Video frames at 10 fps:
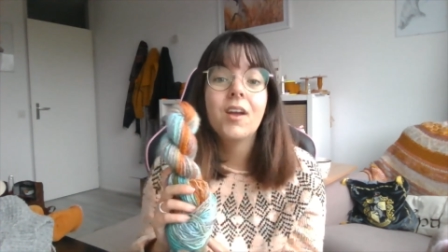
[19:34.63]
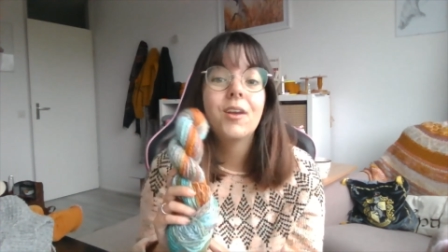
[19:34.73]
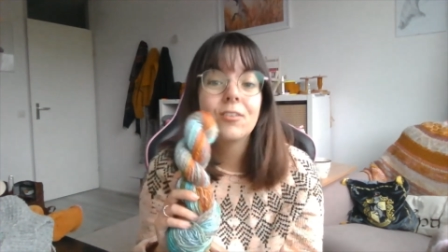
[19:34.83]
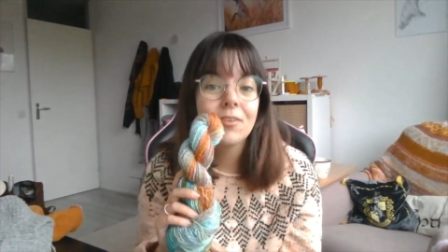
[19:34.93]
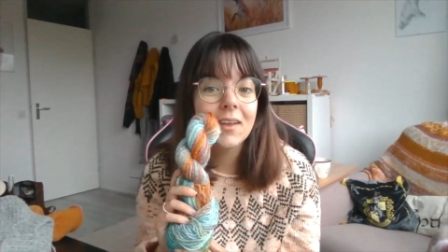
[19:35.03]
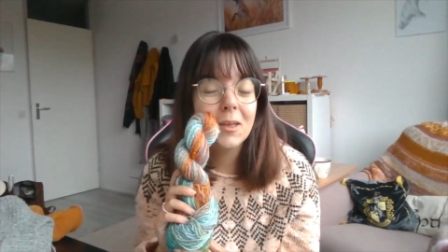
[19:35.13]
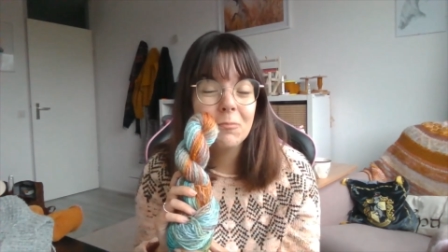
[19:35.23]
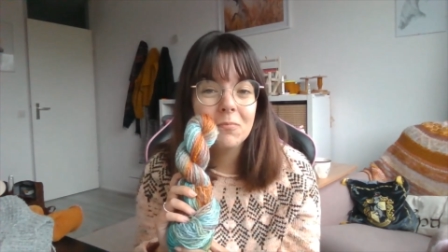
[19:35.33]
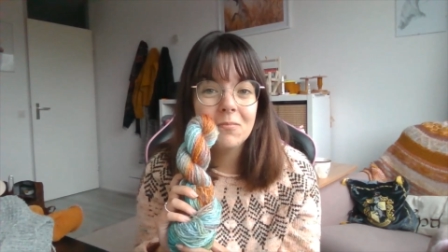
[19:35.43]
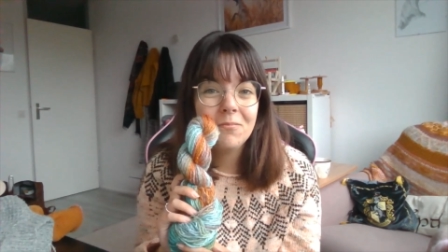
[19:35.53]
So I
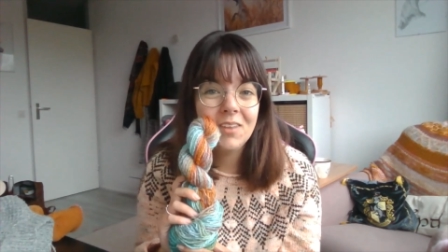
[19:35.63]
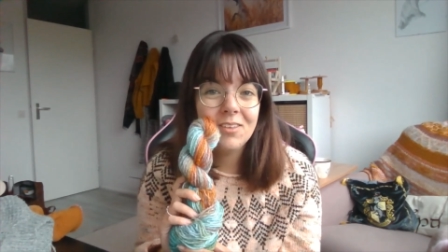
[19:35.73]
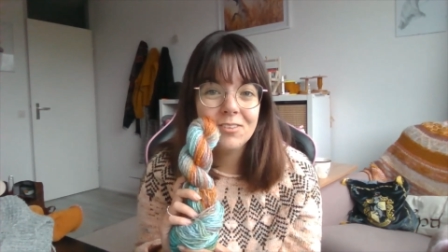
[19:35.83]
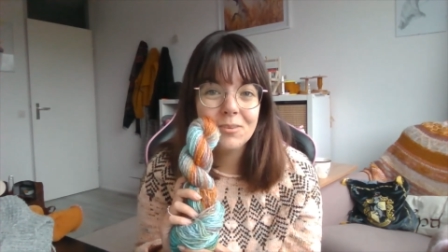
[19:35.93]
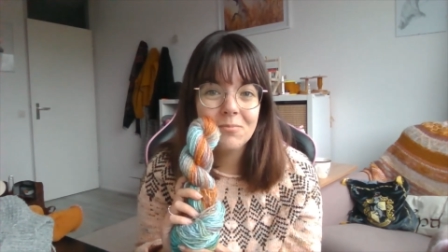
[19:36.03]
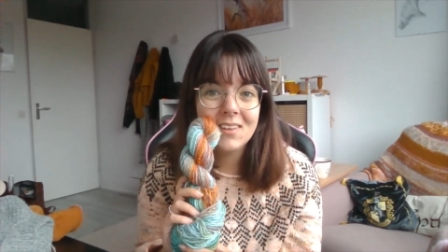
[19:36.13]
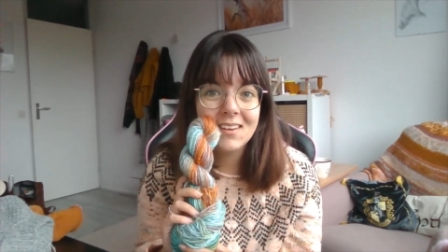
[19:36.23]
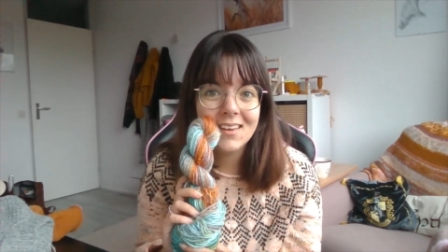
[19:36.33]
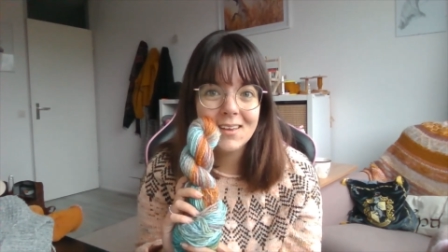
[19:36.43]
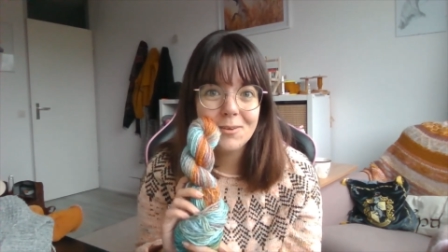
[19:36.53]
can make some
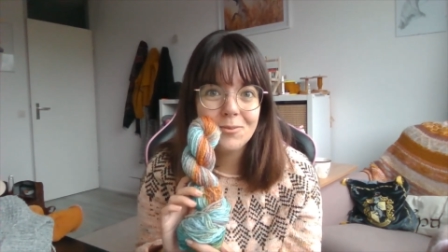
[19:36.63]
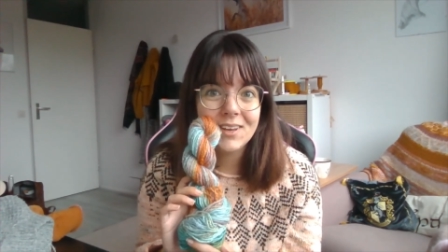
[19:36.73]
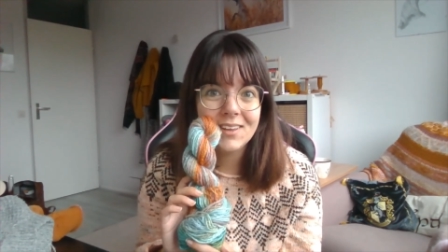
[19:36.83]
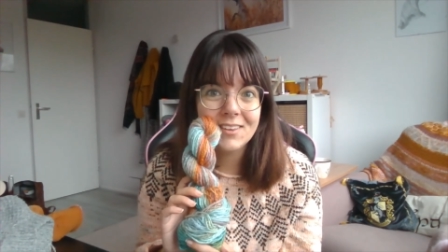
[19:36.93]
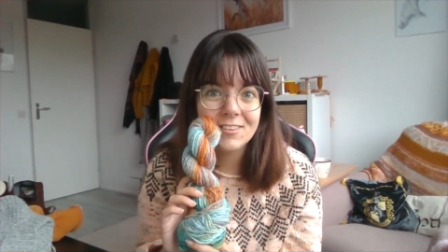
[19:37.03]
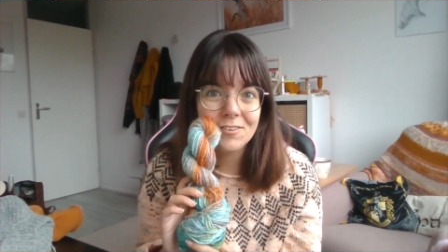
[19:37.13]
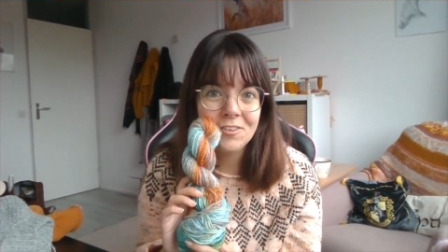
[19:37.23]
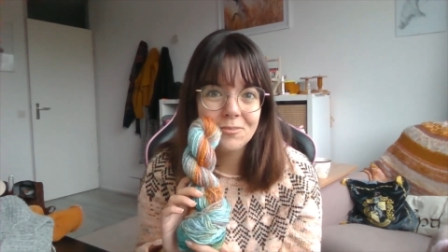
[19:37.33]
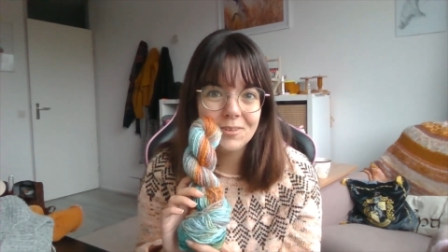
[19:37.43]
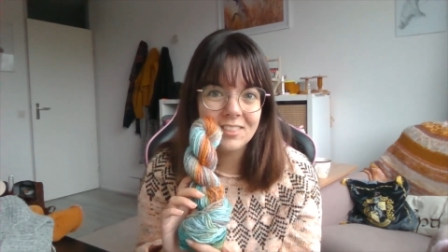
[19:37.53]
DK weight
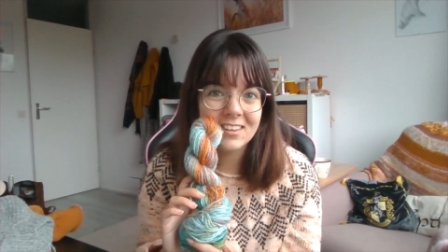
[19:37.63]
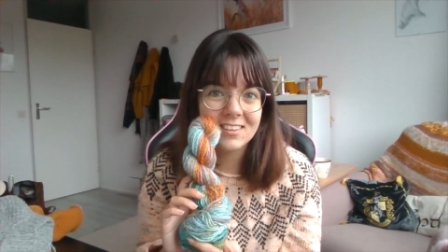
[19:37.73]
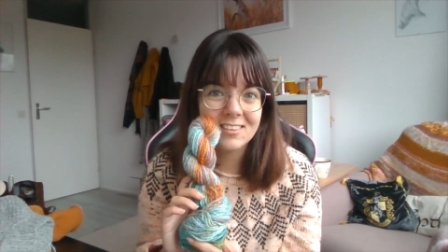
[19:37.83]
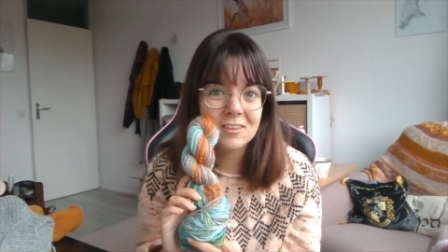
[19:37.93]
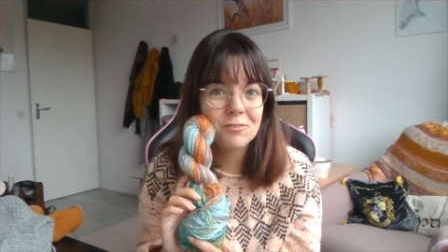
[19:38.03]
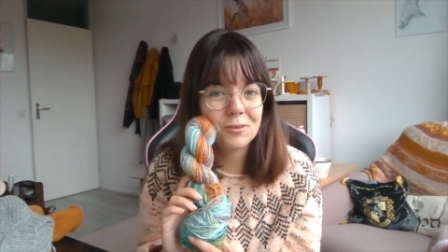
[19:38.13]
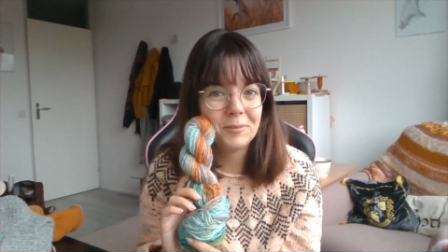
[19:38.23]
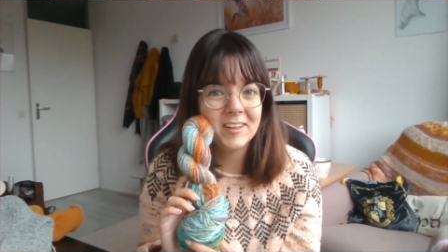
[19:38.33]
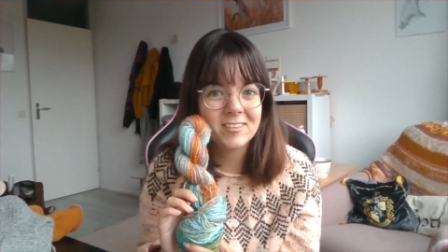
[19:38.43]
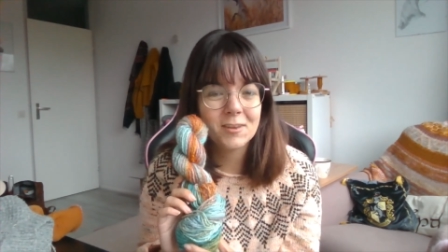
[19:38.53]
socks with this for
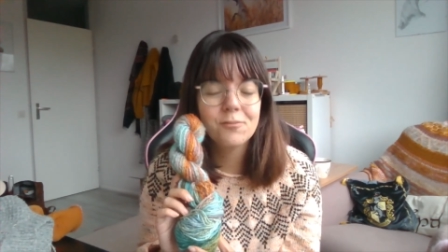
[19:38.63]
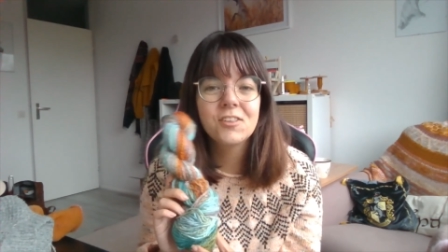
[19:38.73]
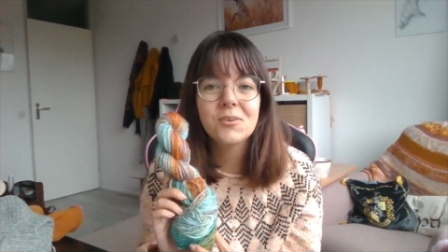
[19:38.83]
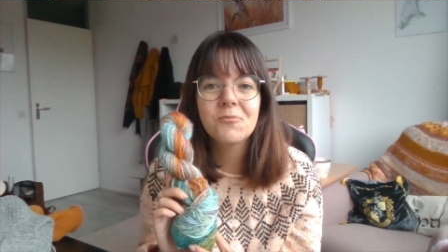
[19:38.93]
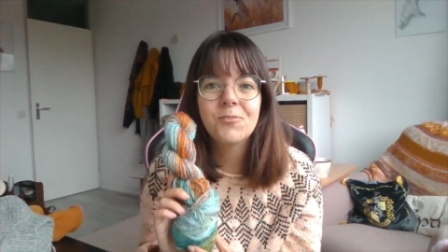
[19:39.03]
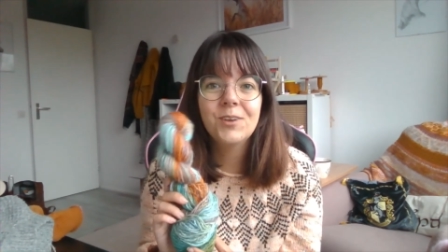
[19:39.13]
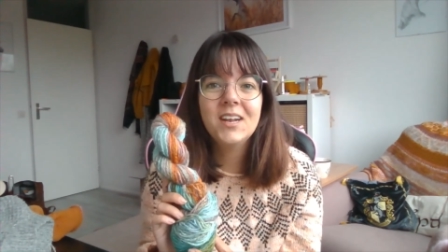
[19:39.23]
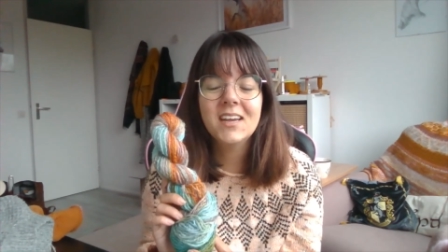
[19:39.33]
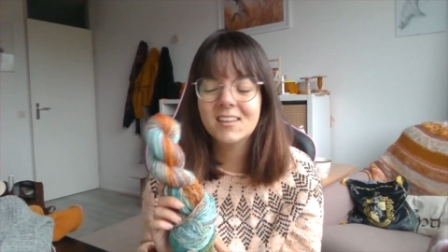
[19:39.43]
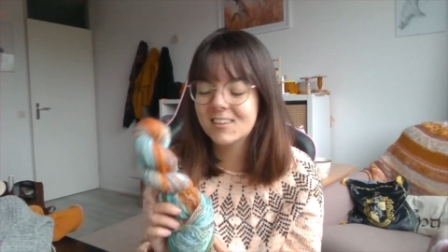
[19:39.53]
myself, which I'm
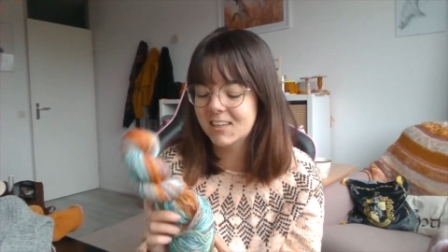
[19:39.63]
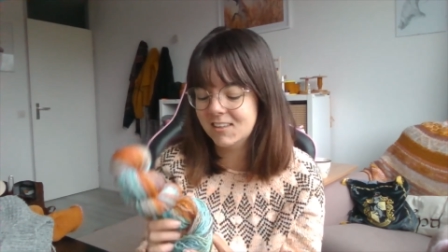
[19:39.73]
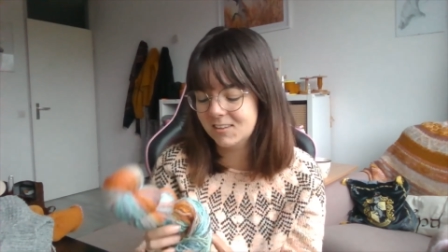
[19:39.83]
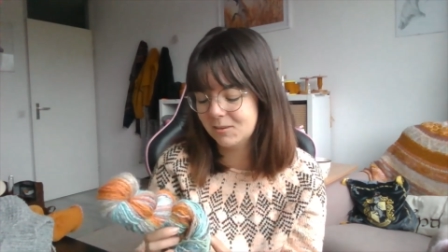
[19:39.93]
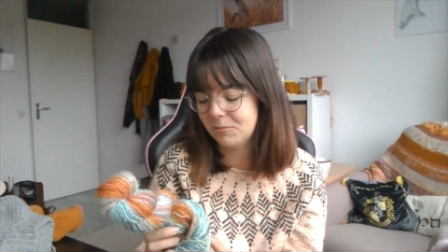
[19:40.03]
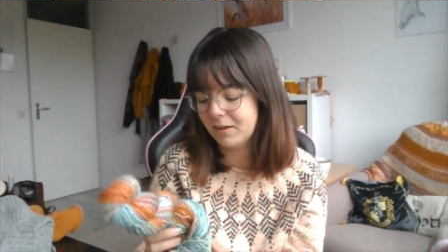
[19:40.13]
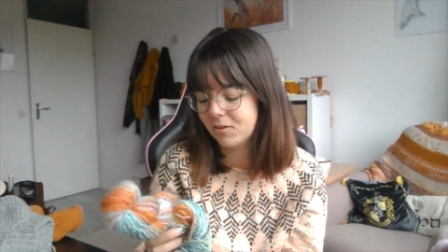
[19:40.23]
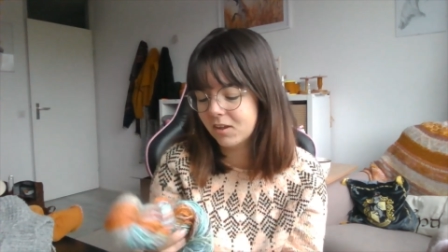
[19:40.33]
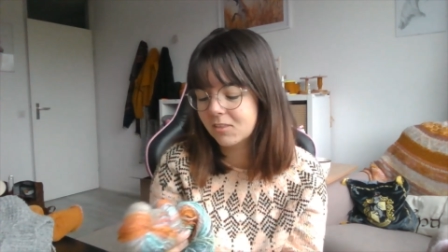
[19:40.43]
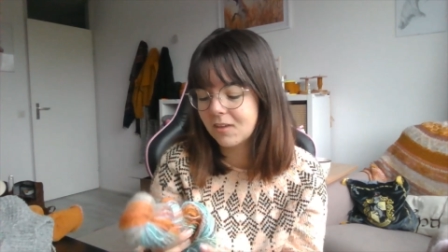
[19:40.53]
really excited
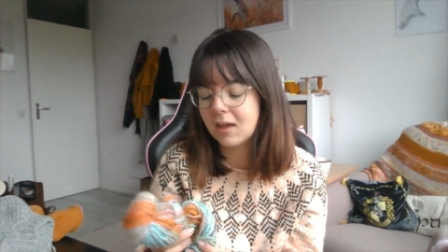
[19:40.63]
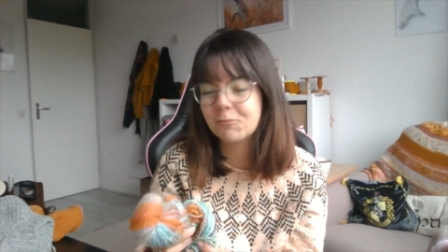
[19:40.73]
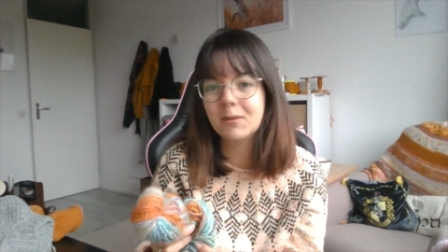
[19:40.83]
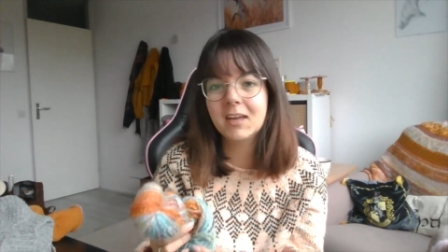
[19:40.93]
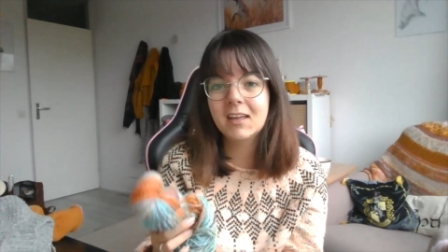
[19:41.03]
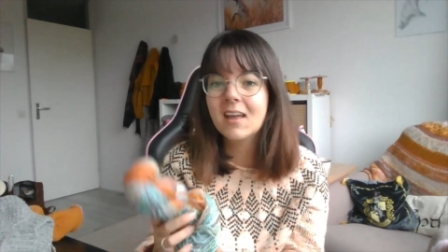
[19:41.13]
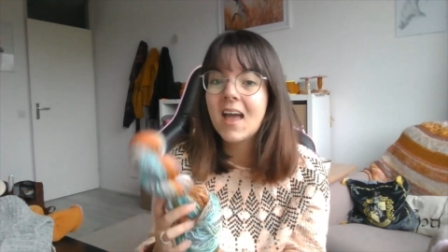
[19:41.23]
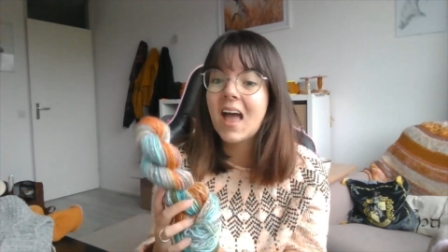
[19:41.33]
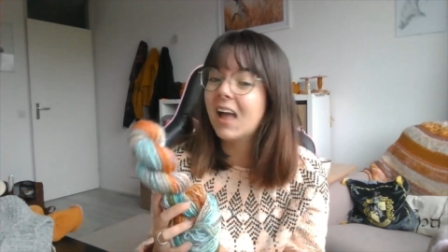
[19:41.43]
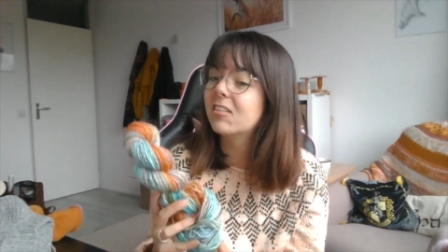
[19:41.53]
about, to have my
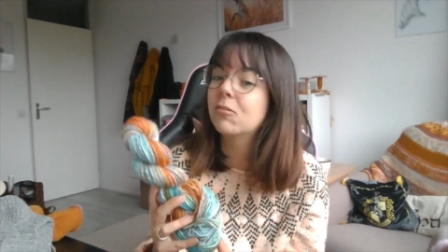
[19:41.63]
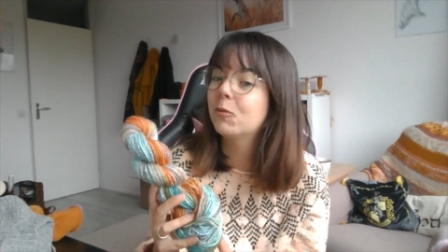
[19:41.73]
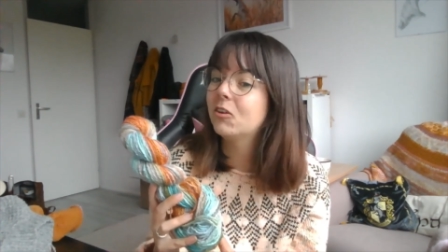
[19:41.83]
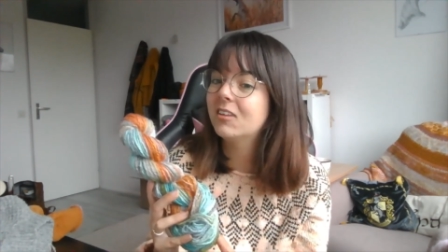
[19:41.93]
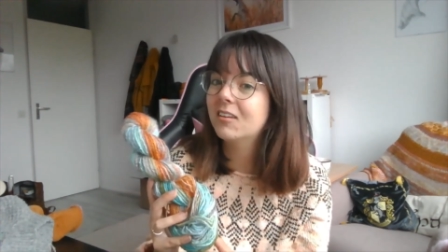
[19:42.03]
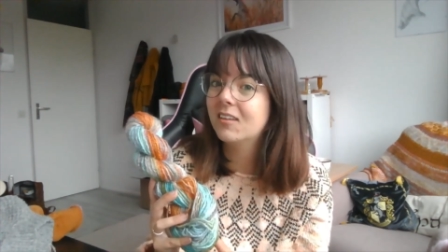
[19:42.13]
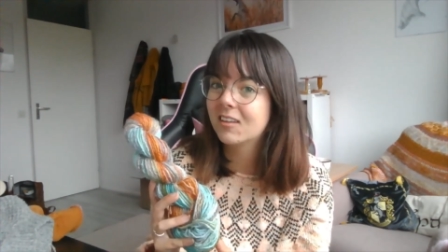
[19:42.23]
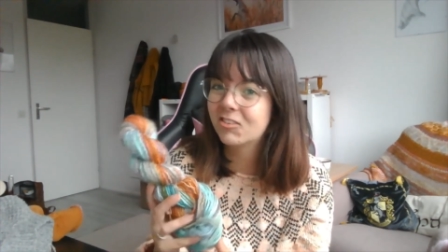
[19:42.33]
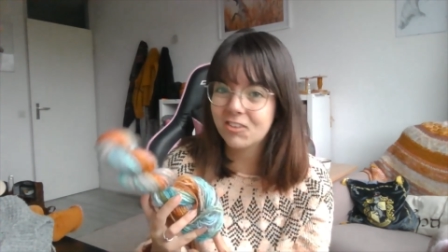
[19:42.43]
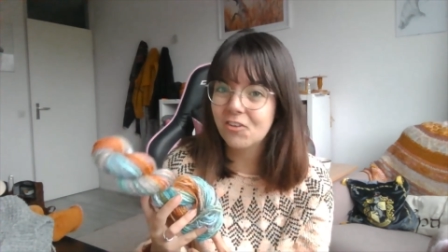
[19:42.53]
hand spun
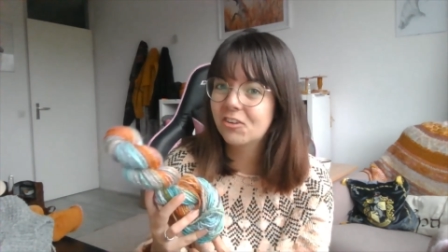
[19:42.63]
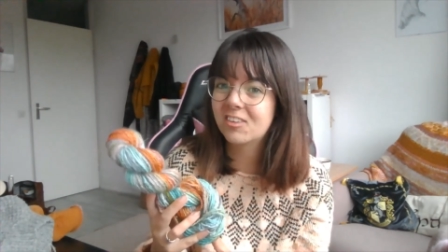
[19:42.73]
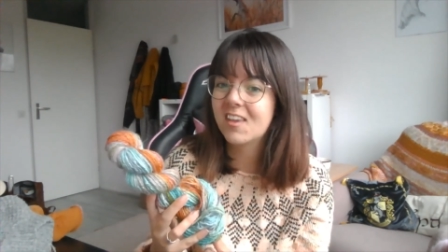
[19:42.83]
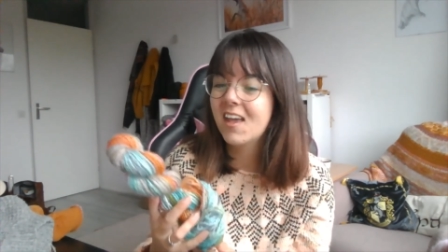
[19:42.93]
socks.